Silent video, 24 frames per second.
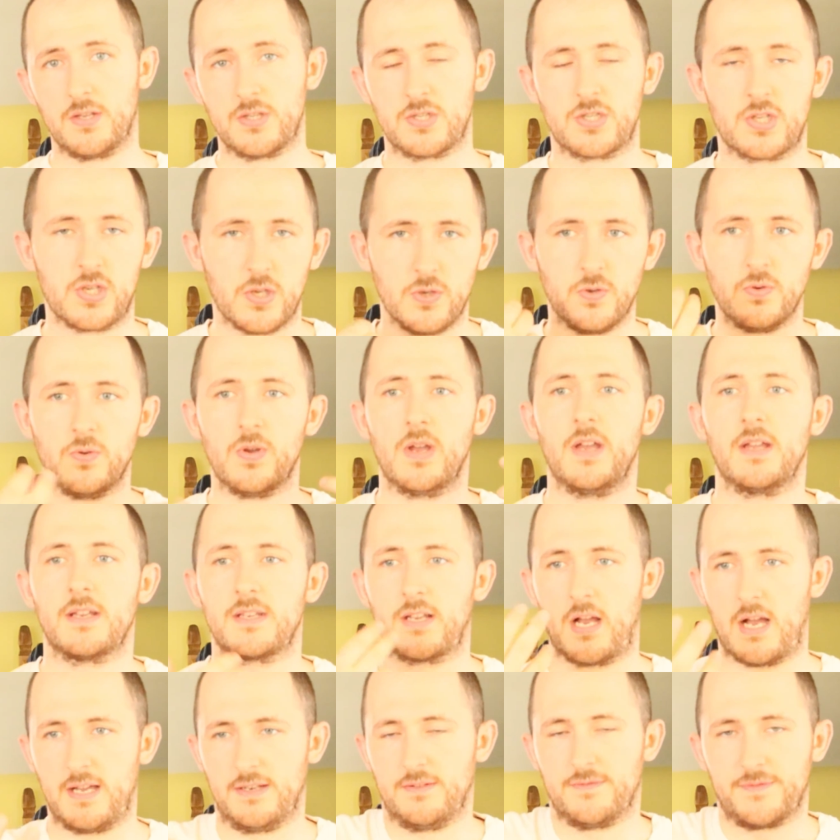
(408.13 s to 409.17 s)
to
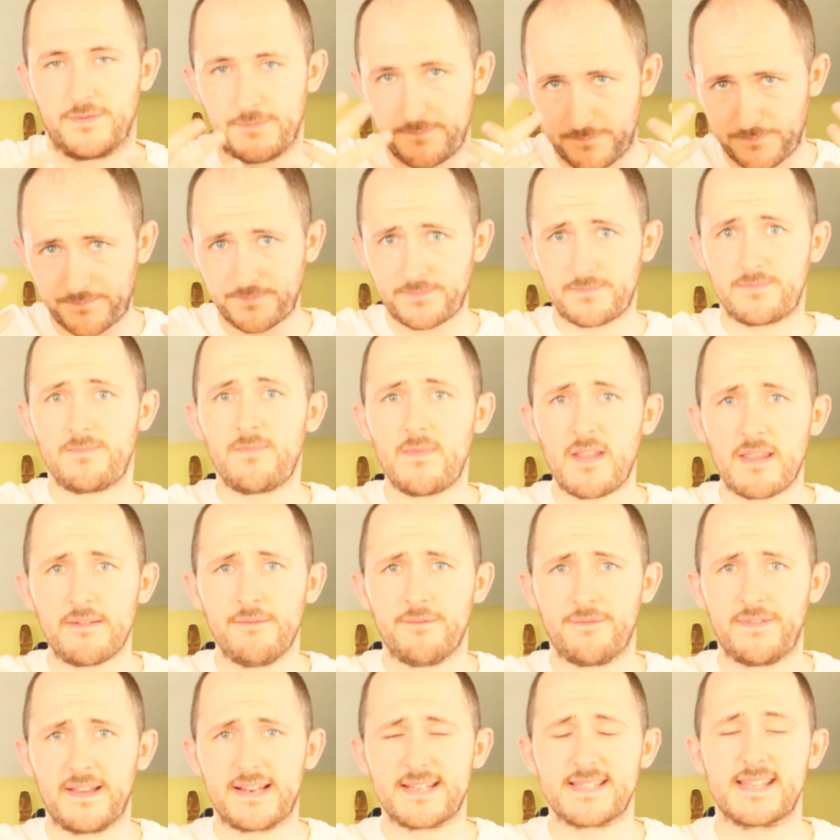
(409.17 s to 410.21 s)
kind of
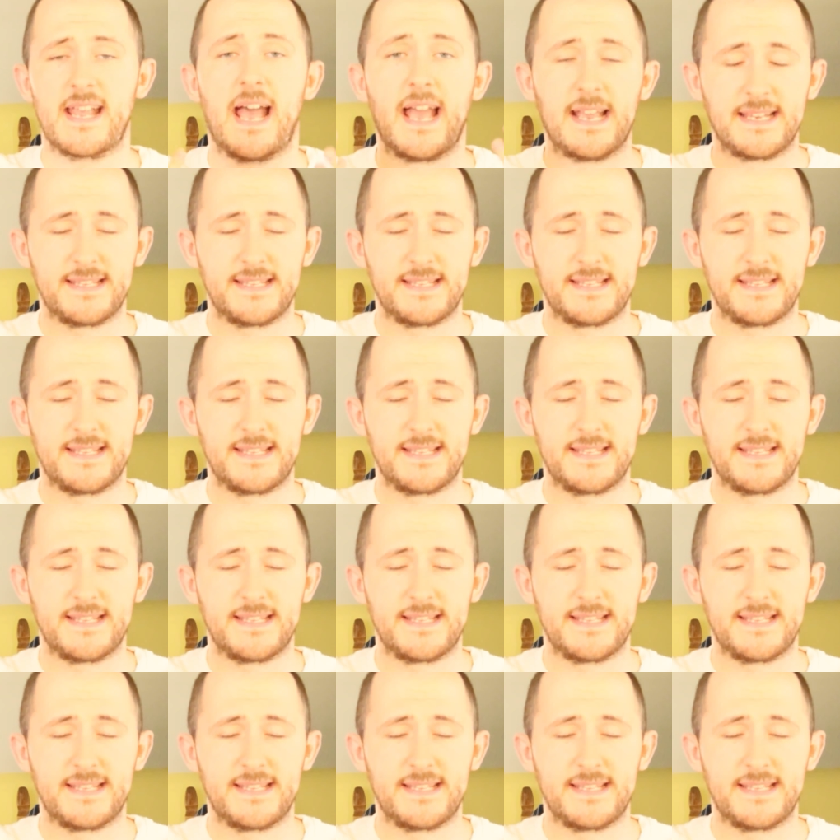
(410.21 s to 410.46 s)
fix that.